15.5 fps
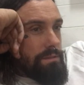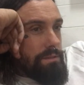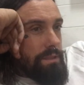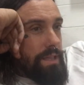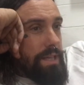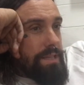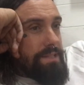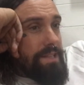
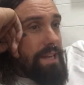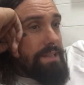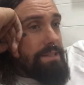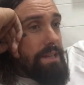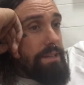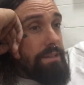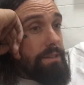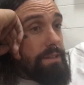Yeah, Sands
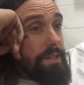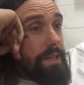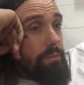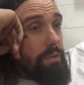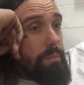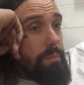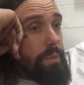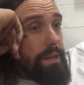End near
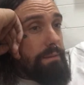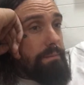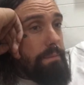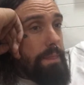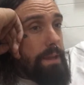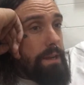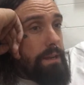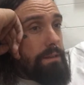Whitby.
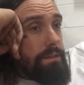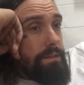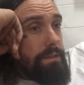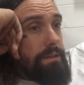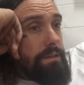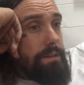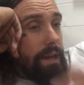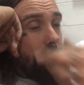
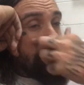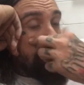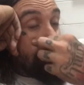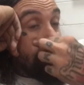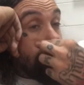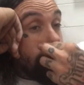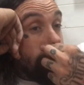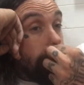Diamonds and
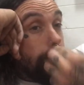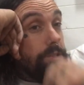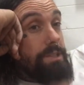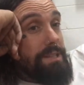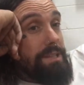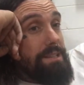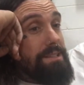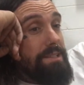Rust. Go to
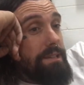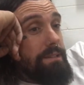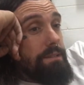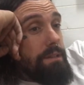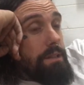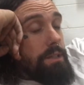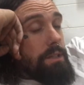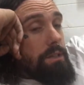Sands End.
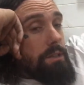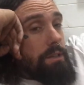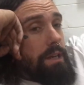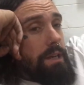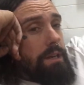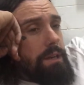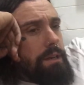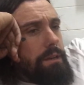
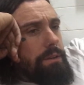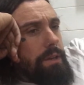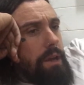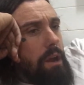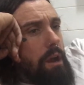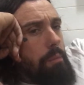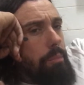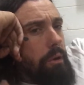The
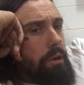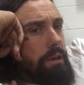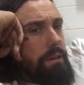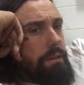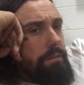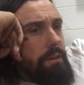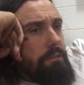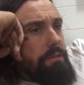car park at
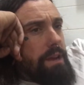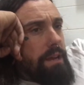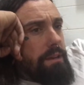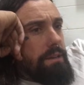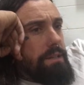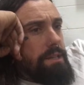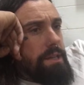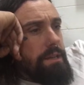the very
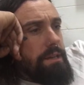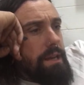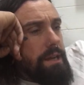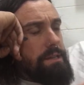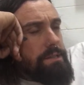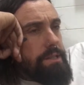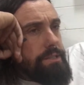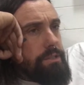end
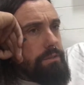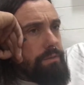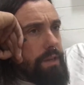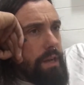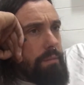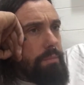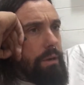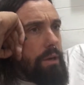is
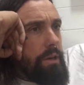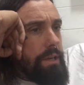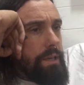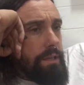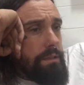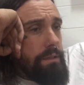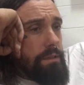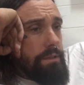overnight
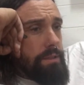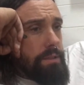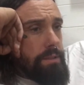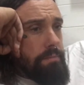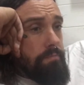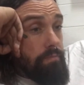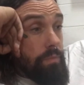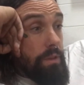parking.
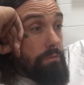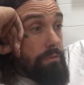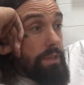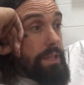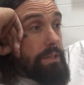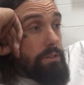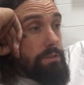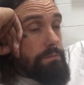
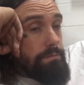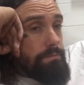Really good.